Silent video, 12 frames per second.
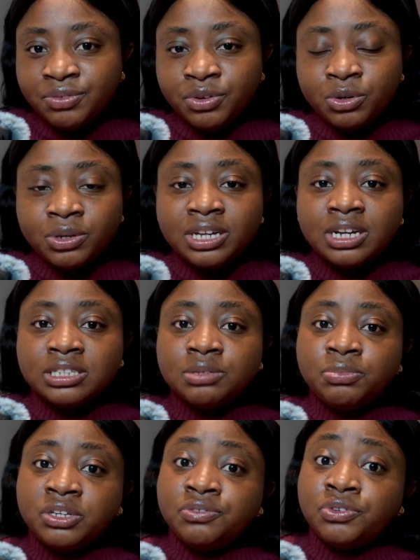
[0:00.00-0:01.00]
if you're looking at
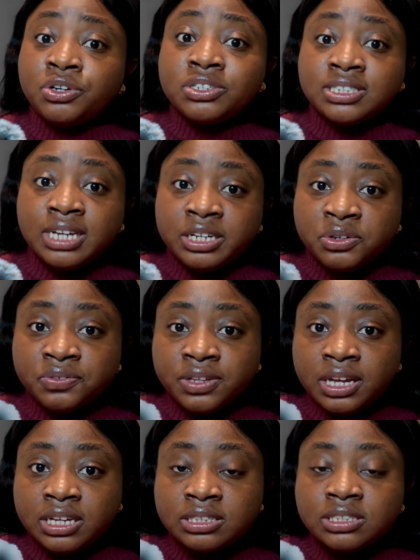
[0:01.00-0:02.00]
the behavioral side of
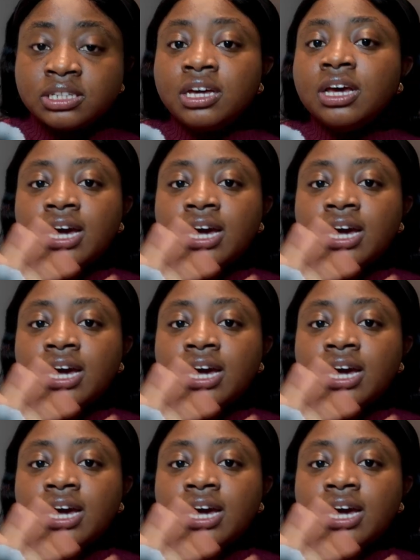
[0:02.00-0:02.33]
things.